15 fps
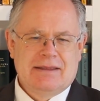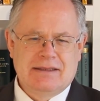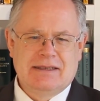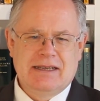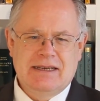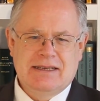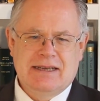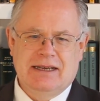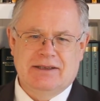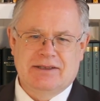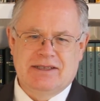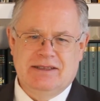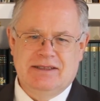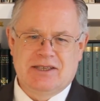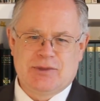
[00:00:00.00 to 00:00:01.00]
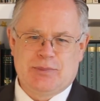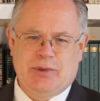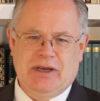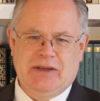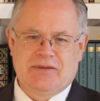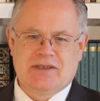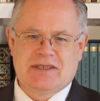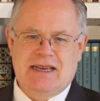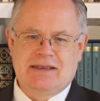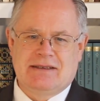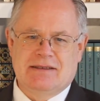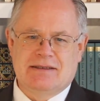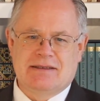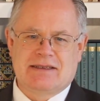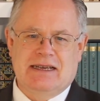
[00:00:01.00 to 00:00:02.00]
The details in this brief
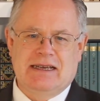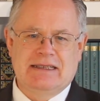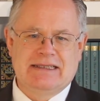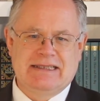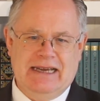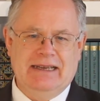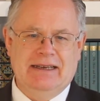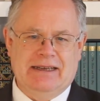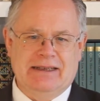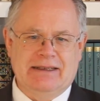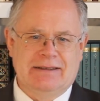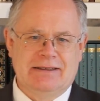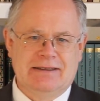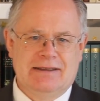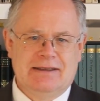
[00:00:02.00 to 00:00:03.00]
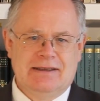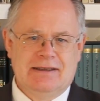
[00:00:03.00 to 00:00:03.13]
sentence are telling.